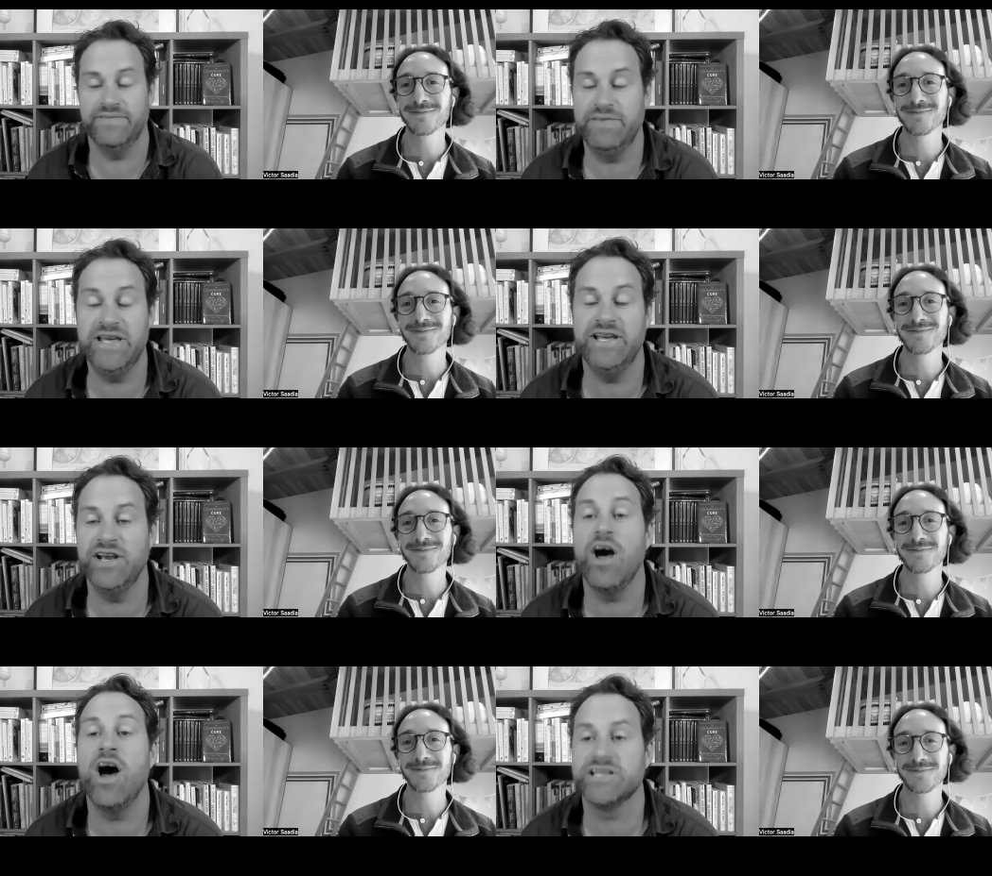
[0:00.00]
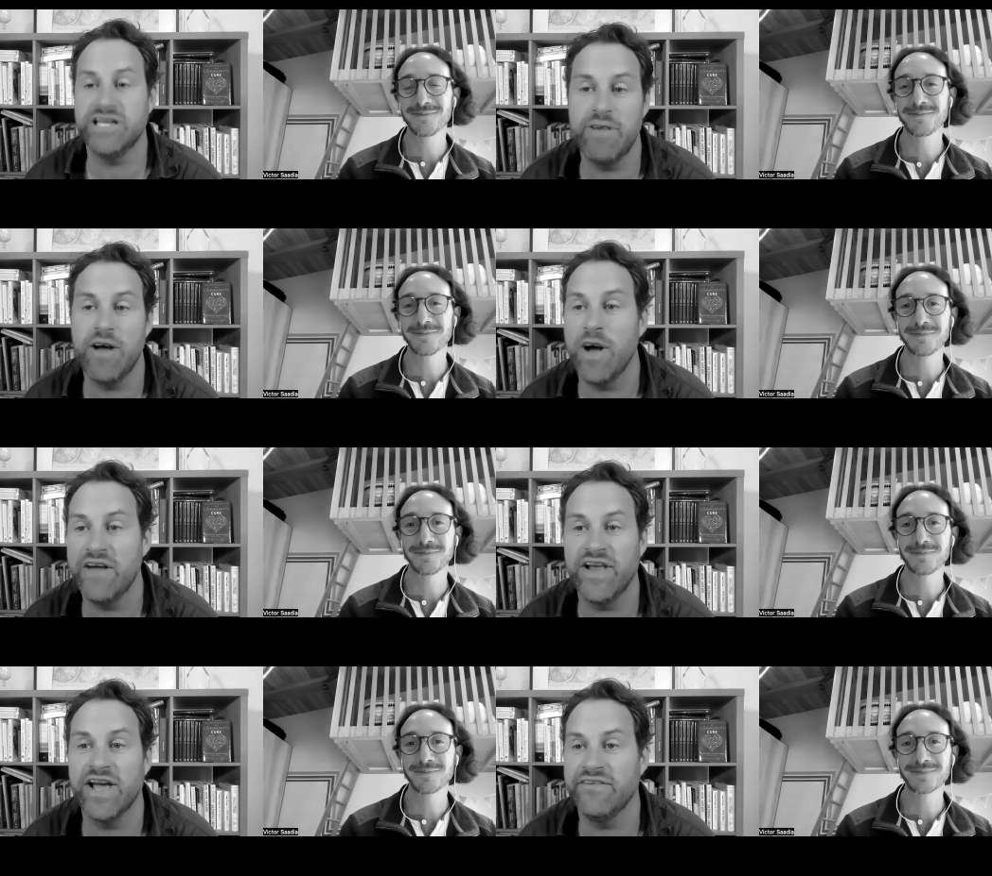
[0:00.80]
Speaker 1: be you know asking my
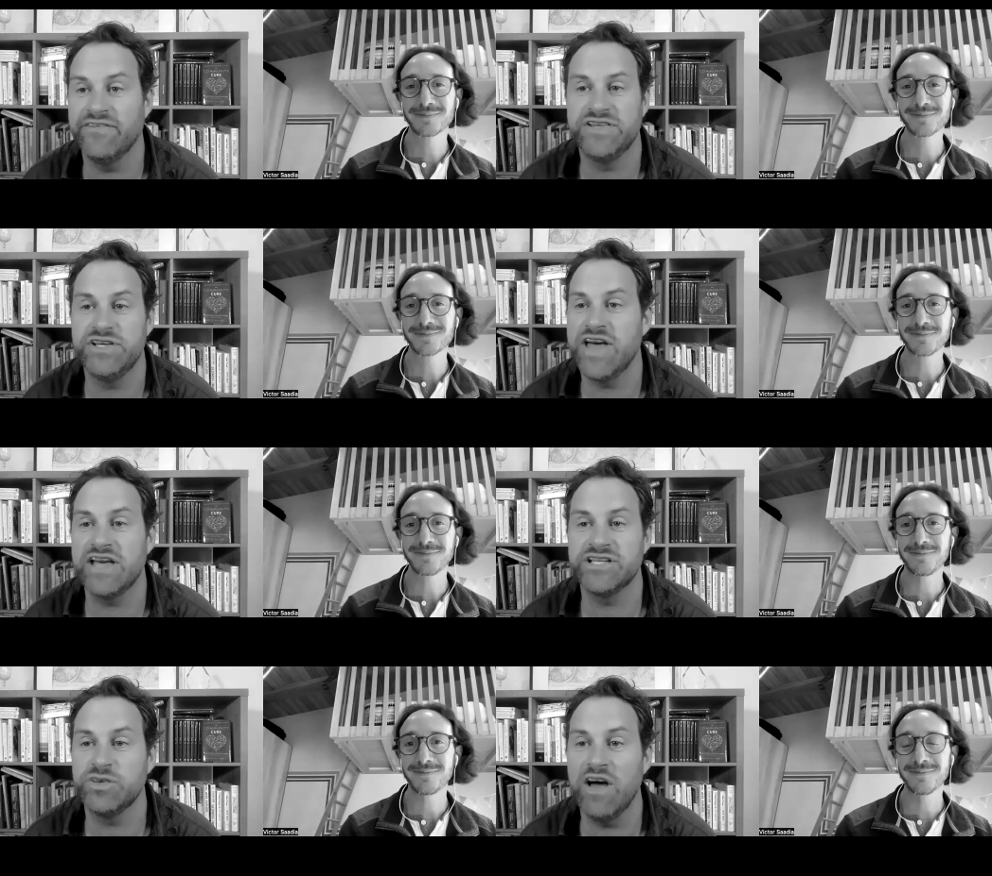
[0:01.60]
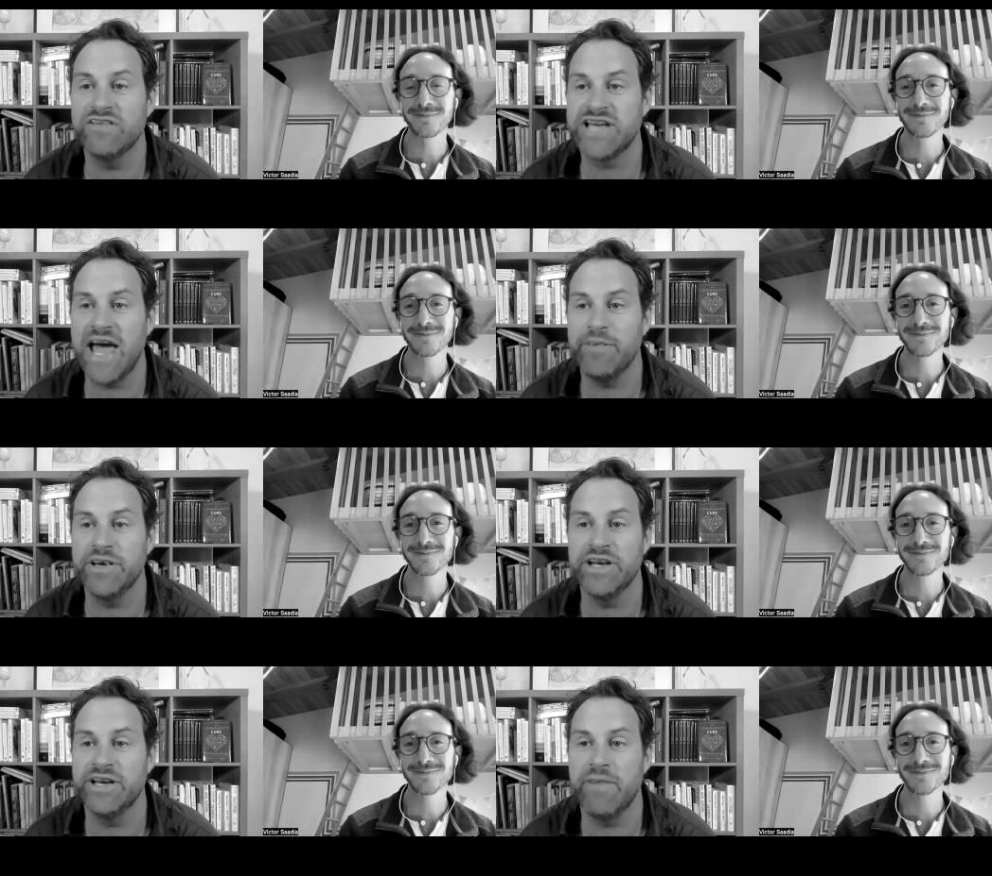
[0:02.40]
wife like, uh, a 2012's
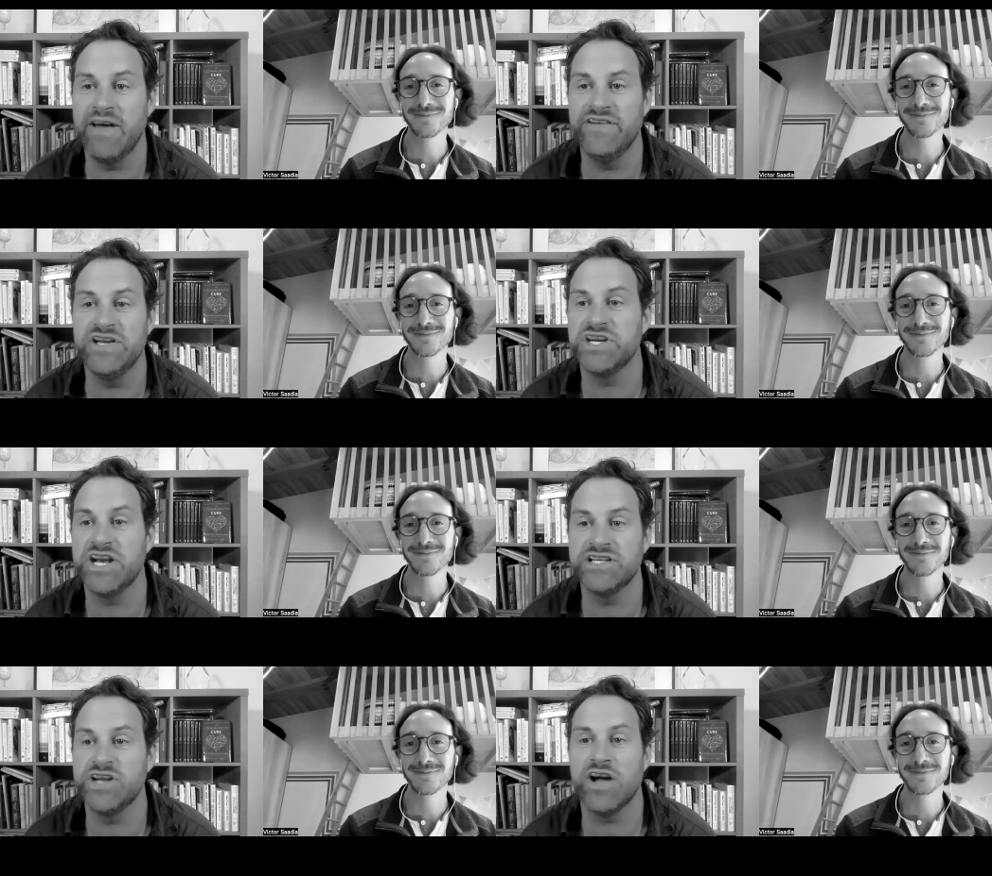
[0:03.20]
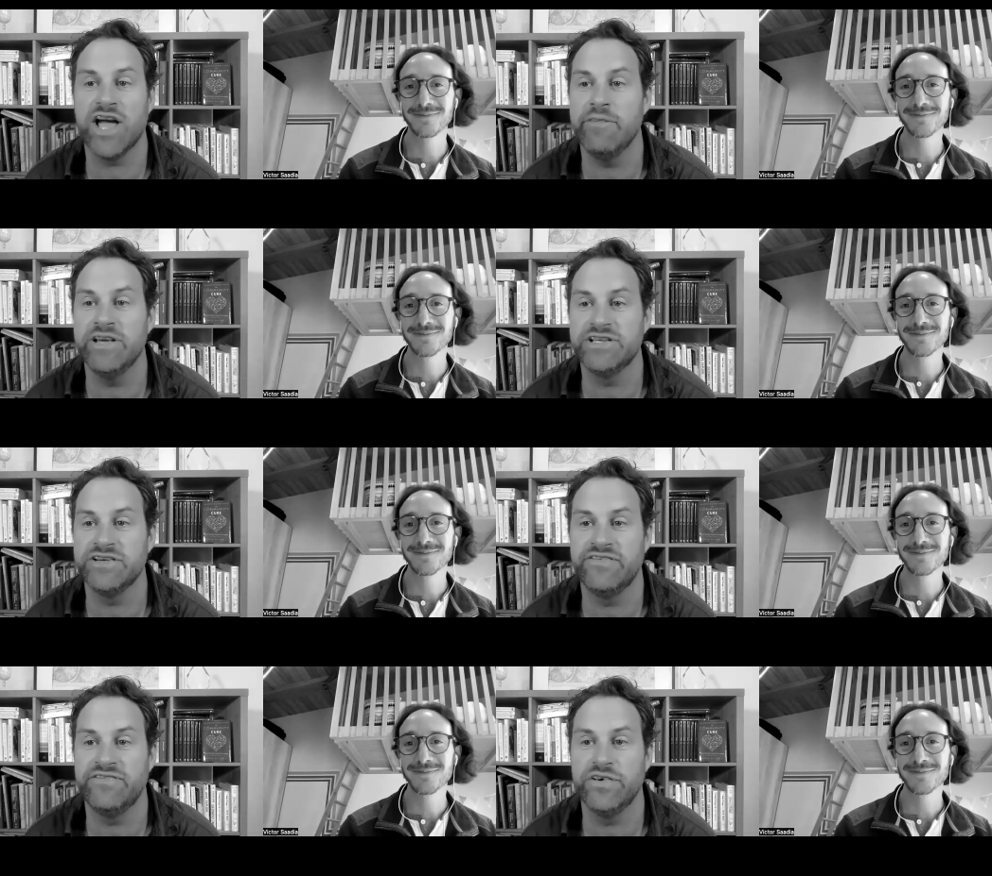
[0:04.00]
happened and my vision has not come
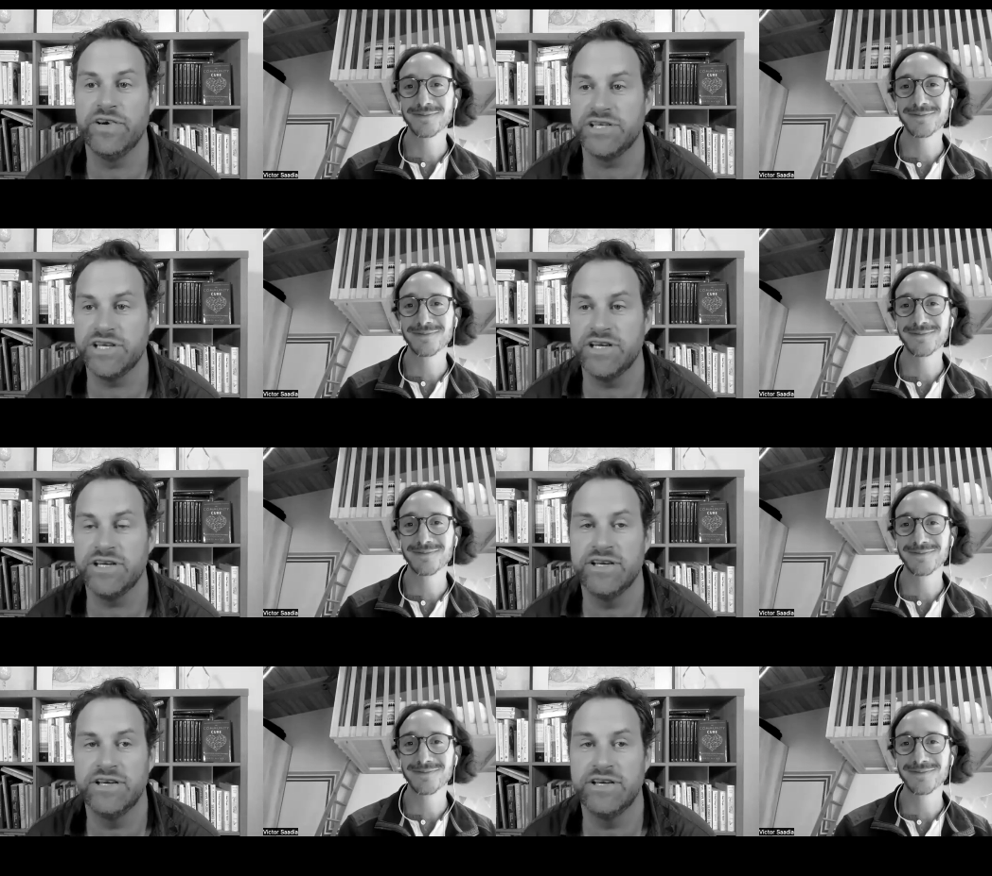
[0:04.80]
into fruition,